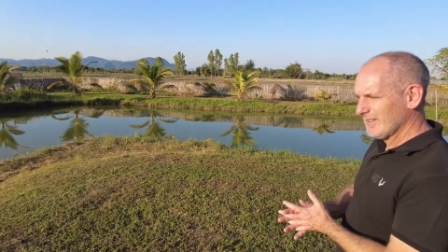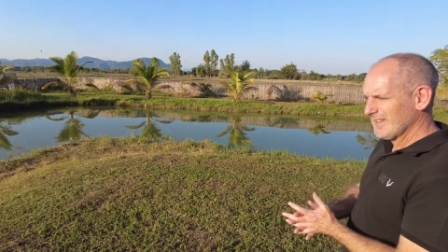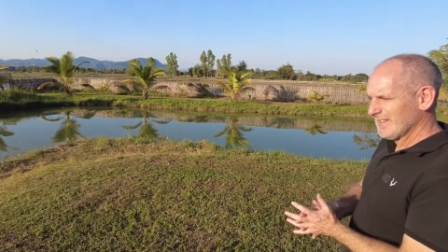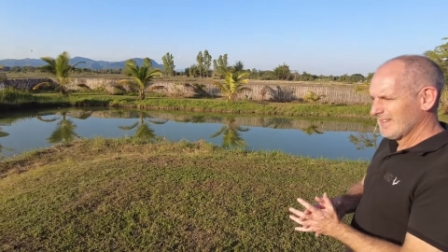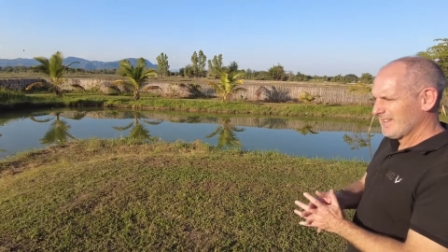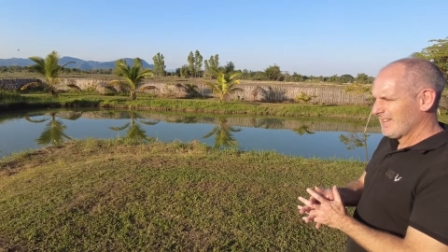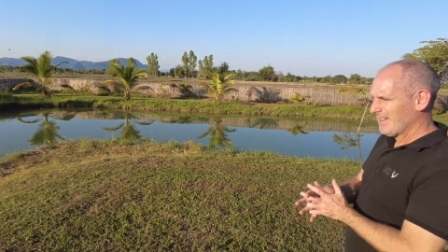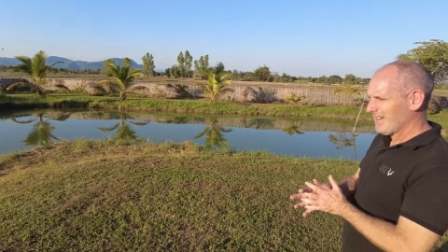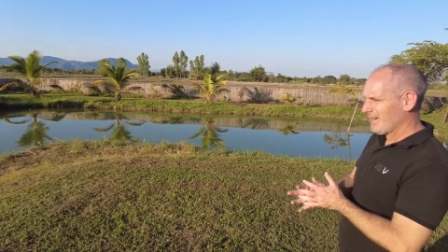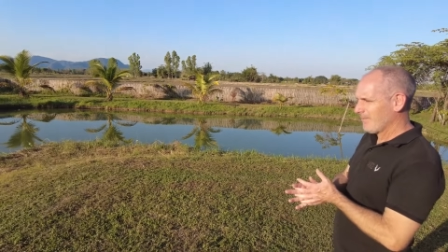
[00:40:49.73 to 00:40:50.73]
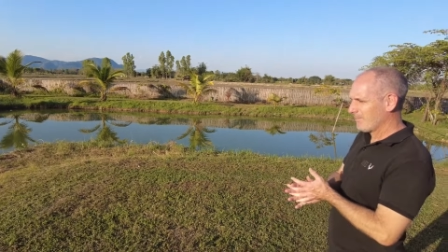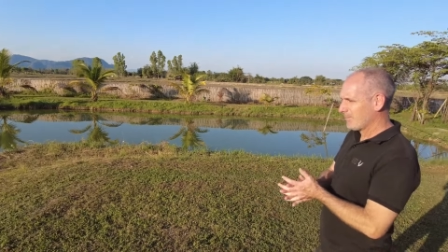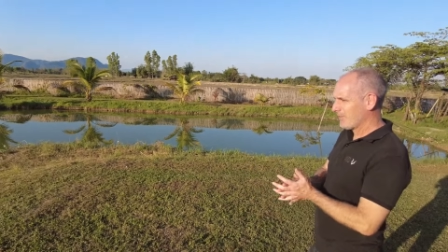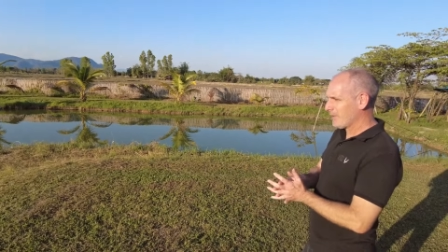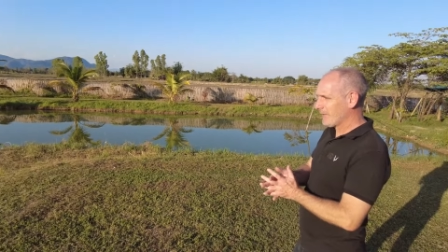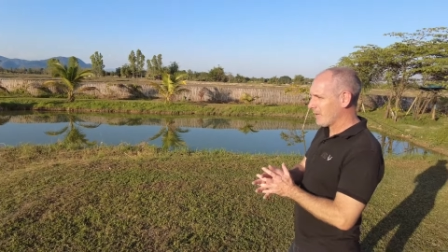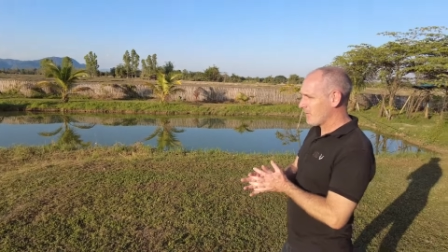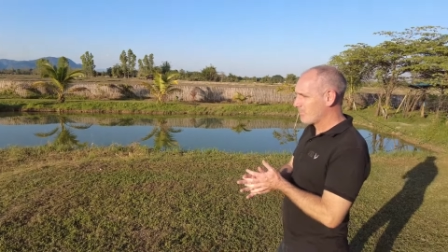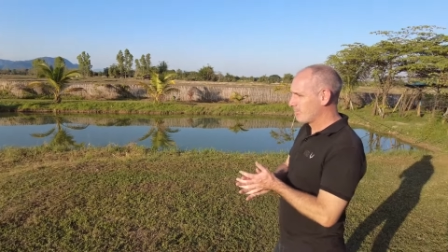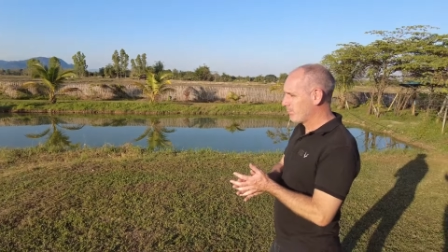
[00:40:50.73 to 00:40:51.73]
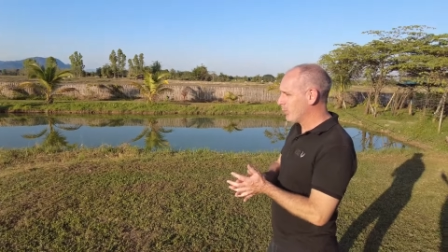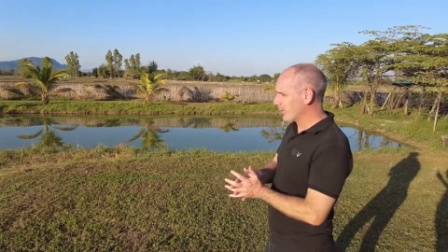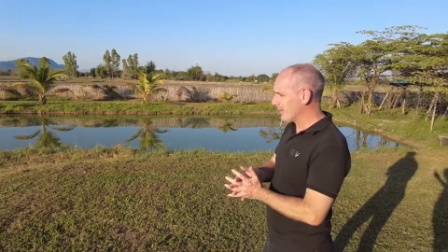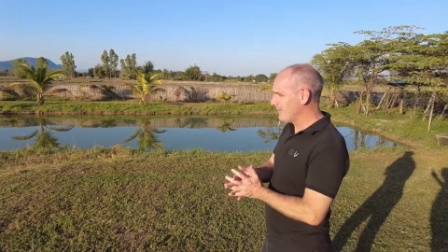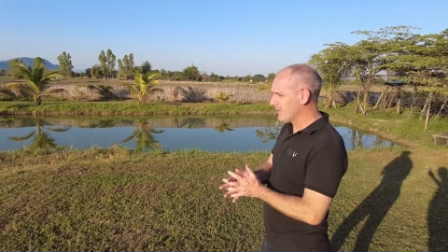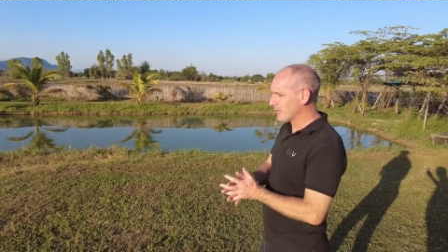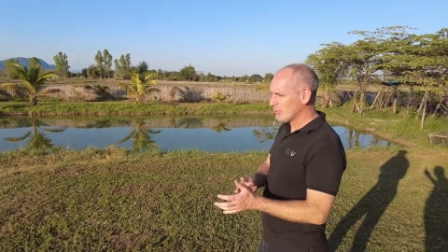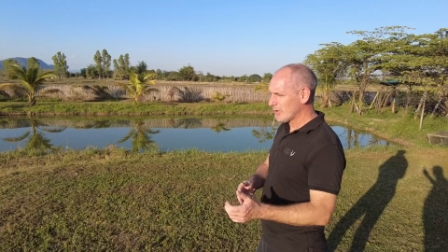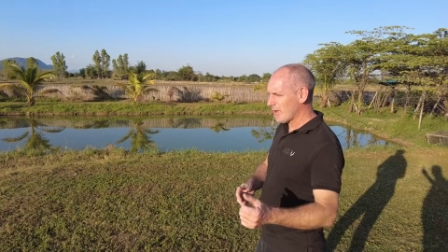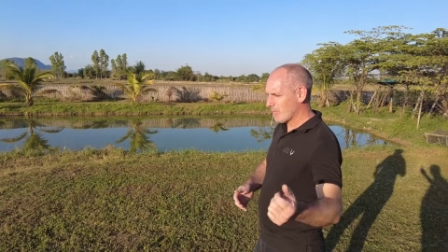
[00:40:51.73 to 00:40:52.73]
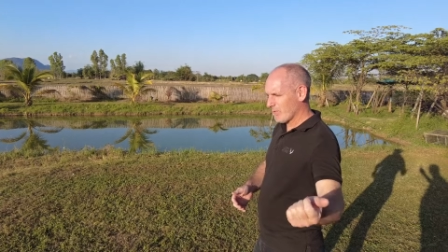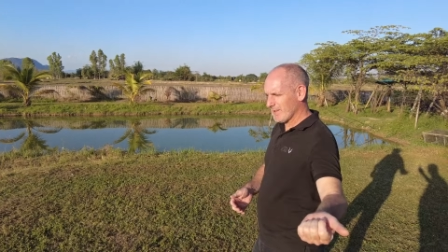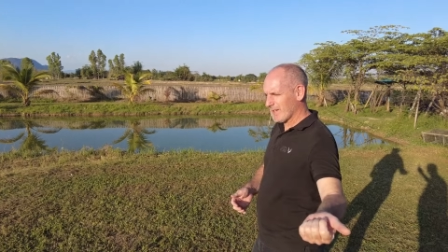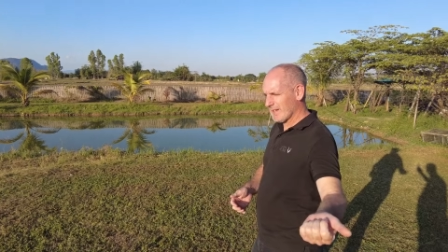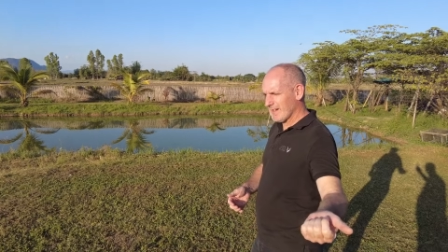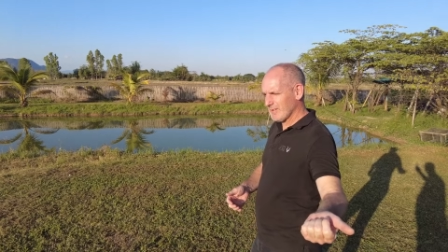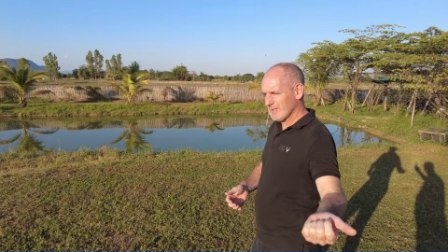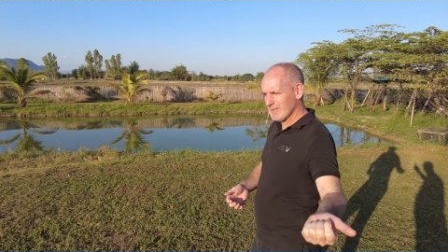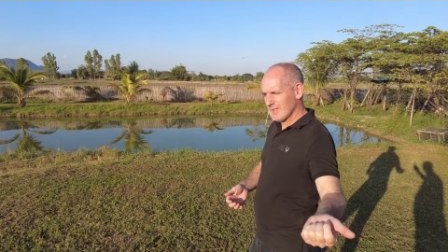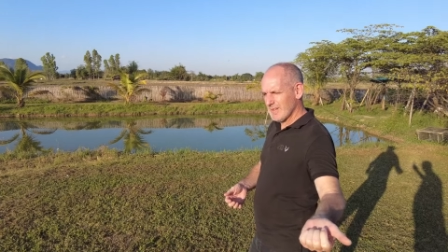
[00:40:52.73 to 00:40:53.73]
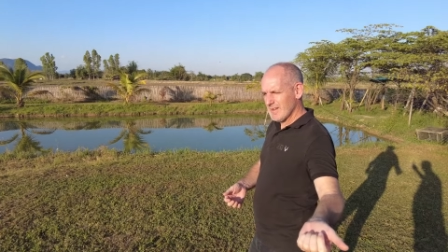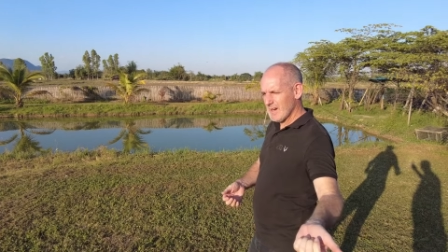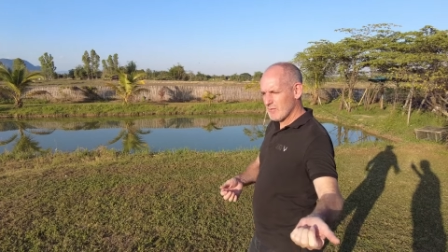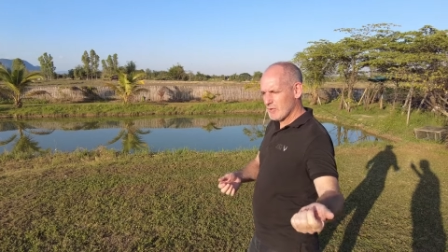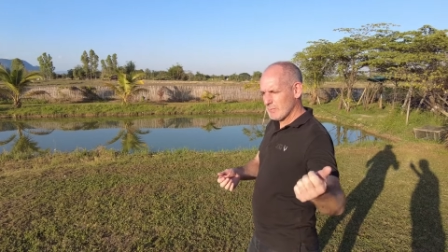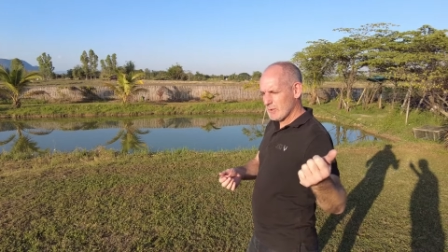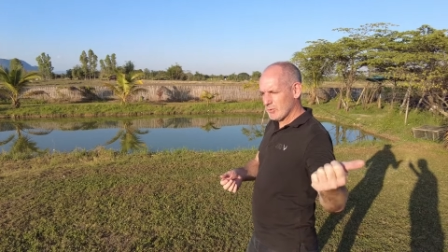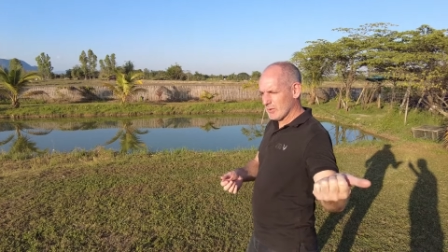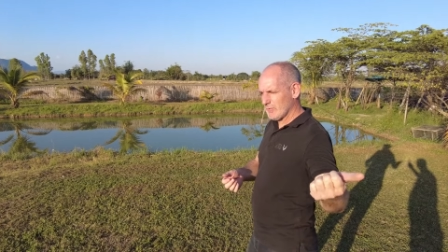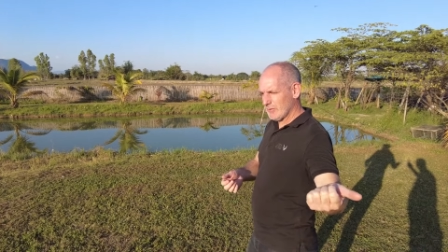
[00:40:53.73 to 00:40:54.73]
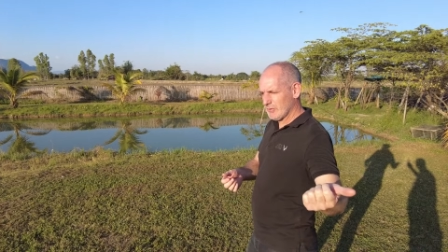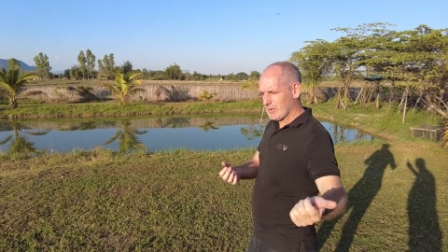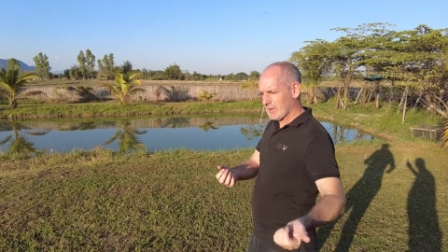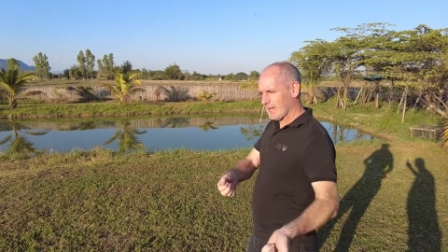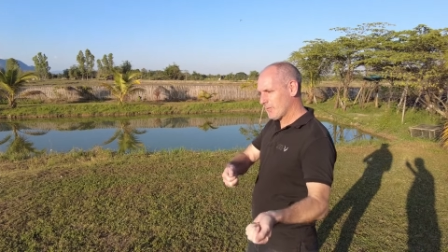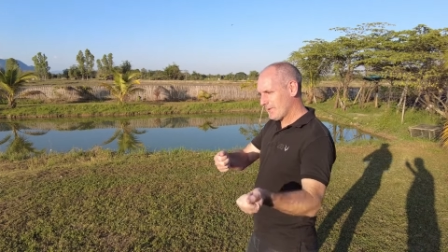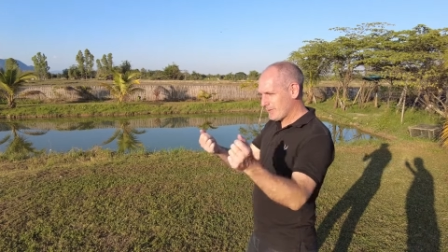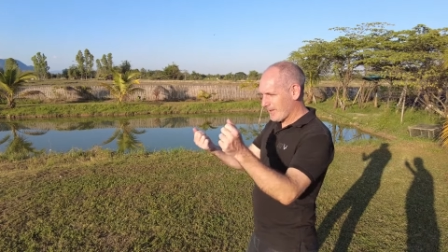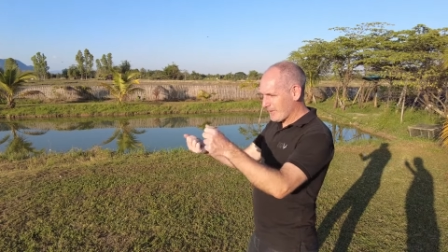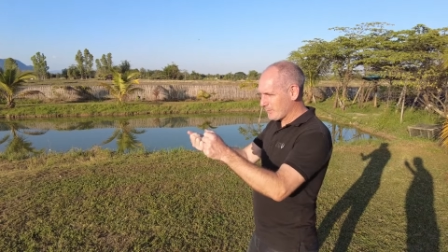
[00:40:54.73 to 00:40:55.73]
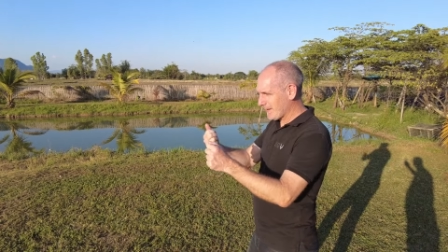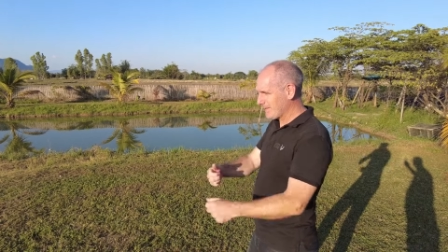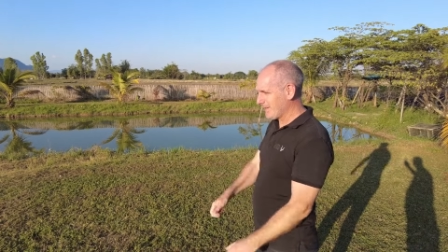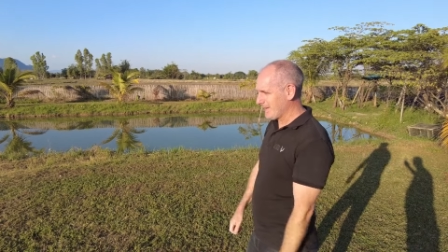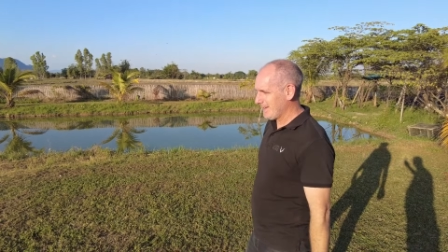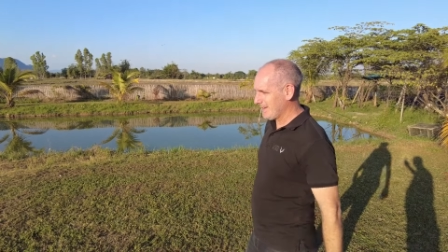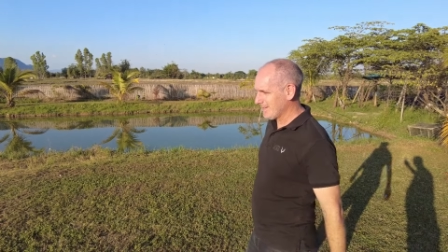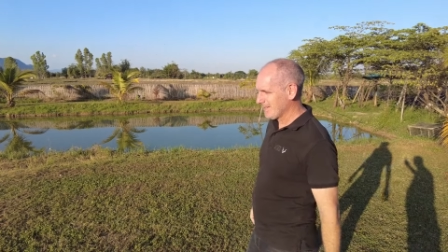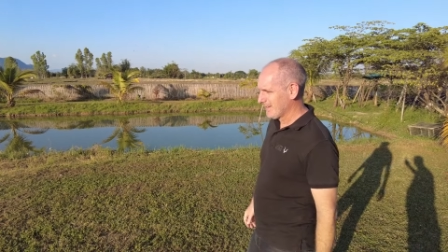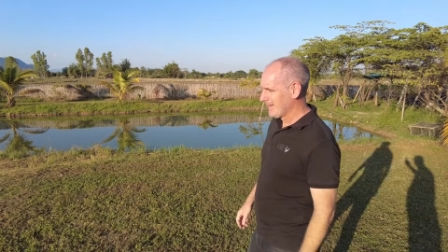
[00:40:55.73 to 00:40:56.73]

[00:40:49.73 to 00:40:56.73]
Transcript: Mm. Um, nothing that we've bought either. It's all come from the canal. Oh. Every time we caught a fish with canal, we transplanted it in here.